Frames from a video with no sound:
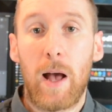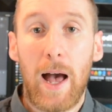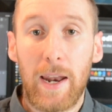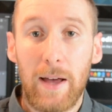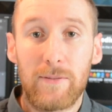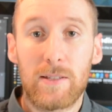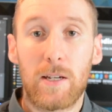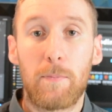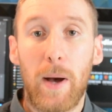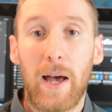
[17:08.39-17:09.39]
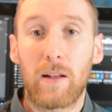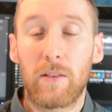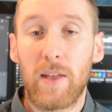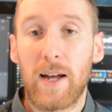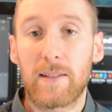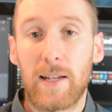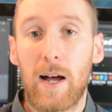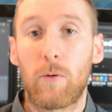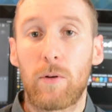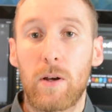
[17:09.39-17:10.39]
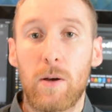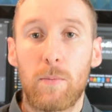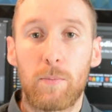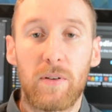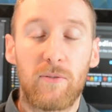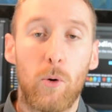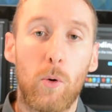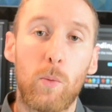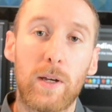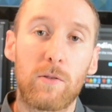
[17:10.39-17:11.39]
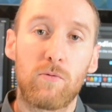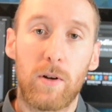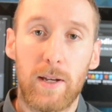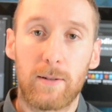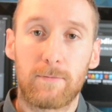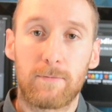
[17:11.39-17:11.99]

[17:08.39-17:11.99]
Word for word: and having to compile that down before we can run it.